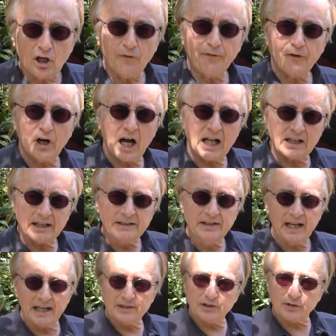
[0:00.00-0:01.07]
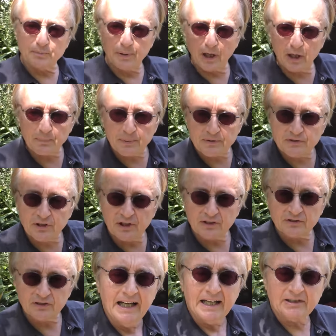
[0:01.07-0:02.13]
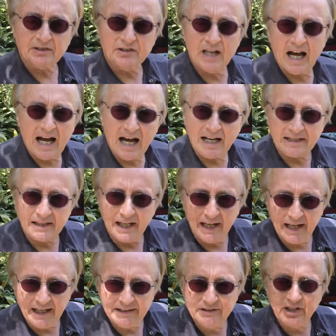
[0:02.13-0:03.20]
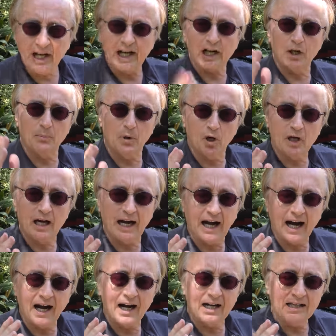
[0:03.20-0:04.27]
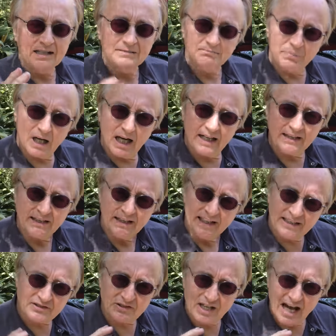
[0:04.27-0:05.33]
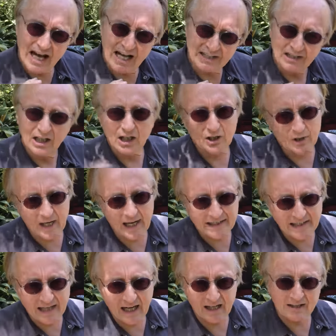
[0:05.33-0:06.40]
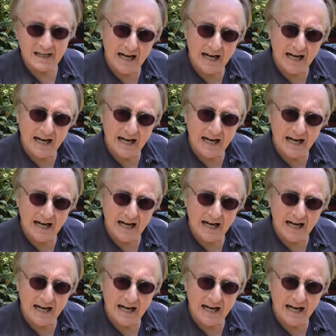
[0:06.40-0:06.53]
So for all intents and purposes, it's not a terrible car, but it's not a great car